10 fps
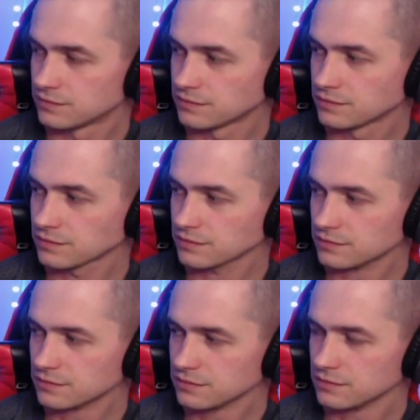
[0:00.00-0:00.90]

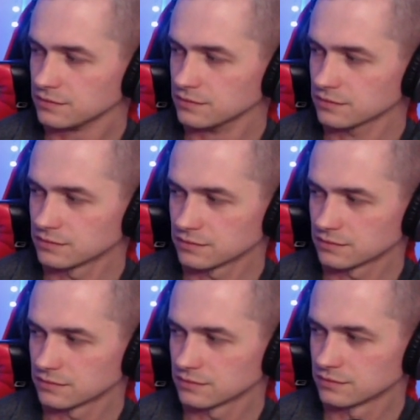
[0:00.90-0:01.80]

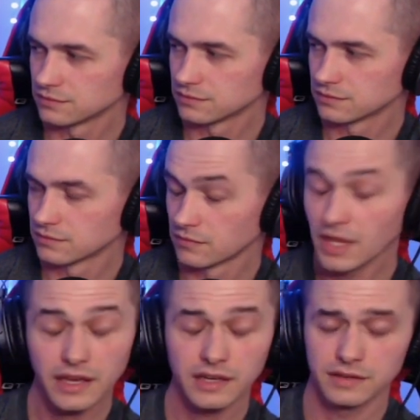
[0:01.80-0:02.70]

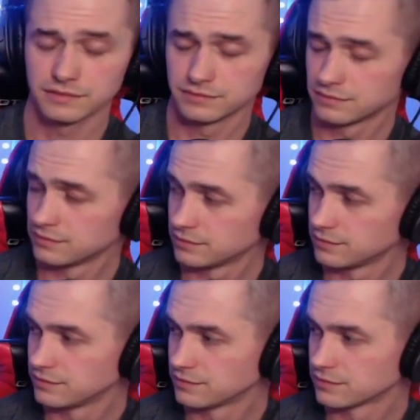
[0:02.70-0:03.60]

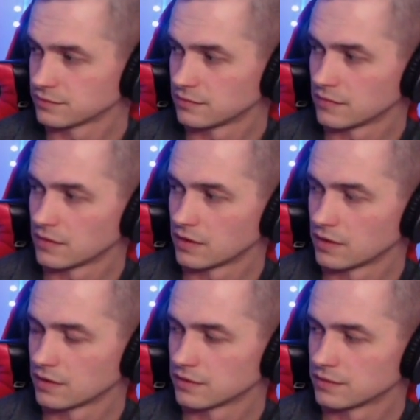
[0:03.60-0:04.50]

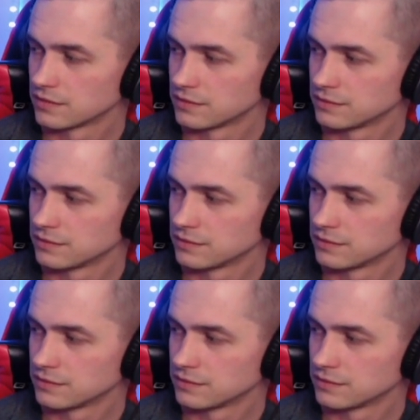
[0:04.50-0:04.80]
The person shown says nothing.